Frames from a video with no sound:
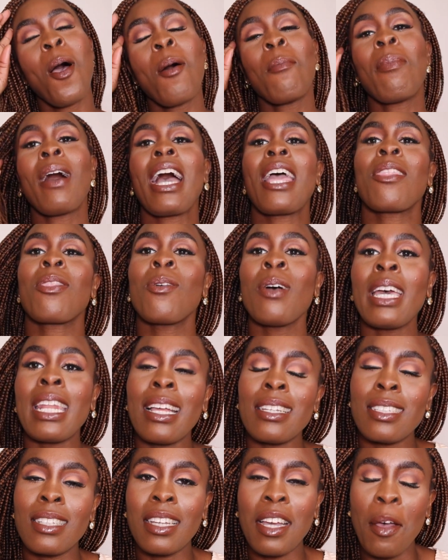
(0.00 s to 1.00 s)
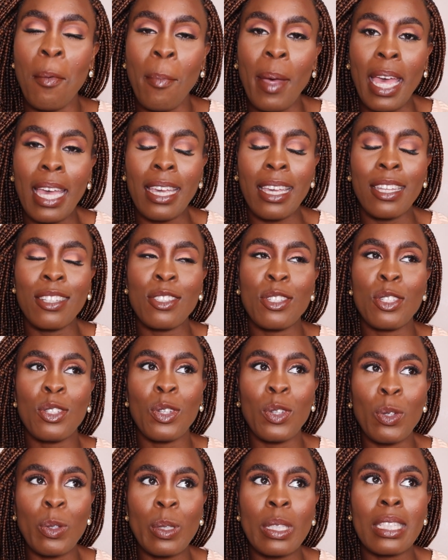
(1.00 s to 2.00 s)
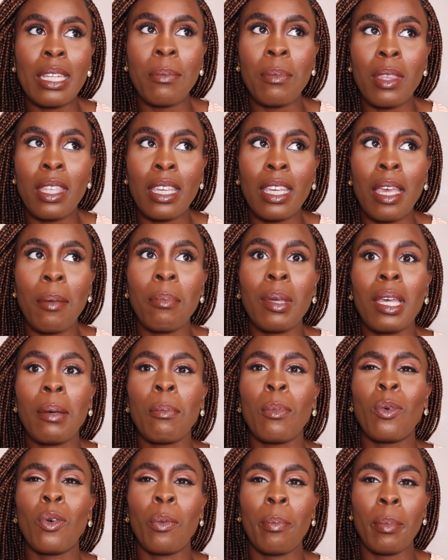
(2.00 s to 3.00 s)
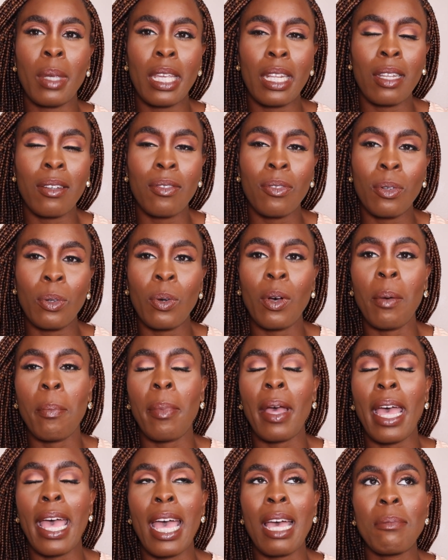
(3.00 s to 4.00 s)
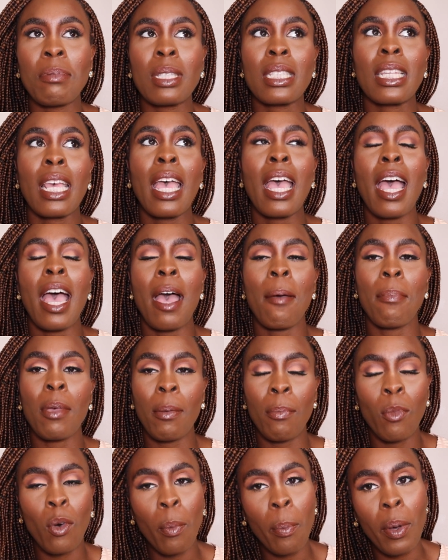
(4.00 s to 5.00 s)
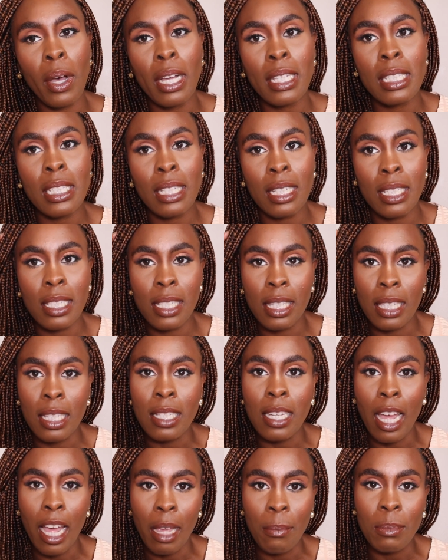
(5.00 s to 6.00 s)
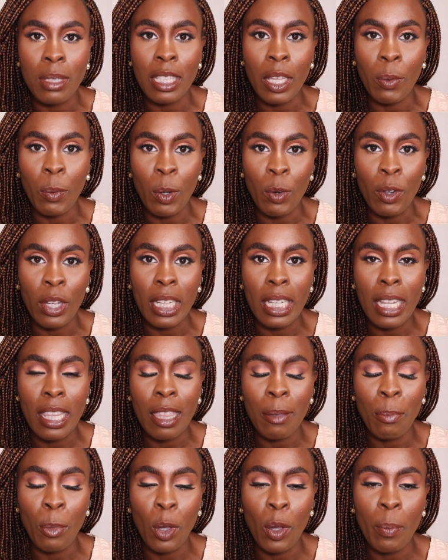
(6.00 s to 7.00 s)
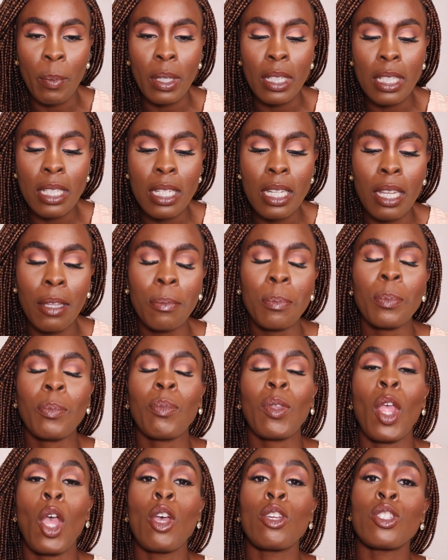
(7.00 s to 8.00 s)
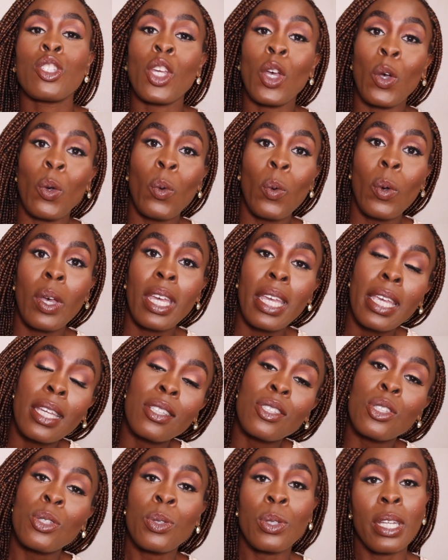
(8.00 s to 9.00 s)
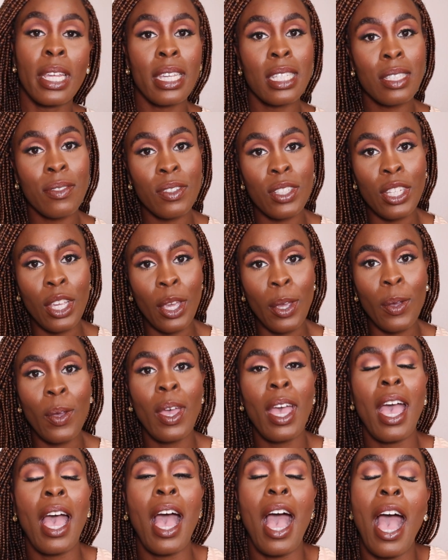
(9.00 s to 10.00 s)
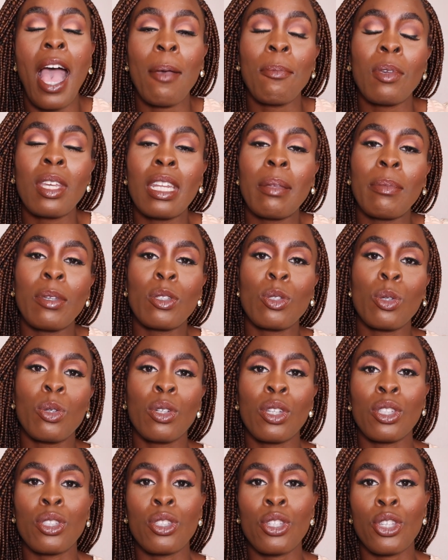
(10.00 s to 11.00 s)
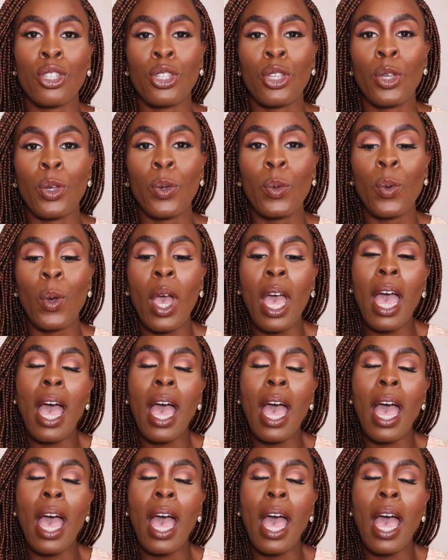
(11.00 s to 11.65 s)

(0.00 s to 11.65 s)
but I thought I'd actually come back and do something a bit more meaningful, or perhaps a bit more pertinent to the times that we're in at the moment. So in today's video, I'm going to be talking to you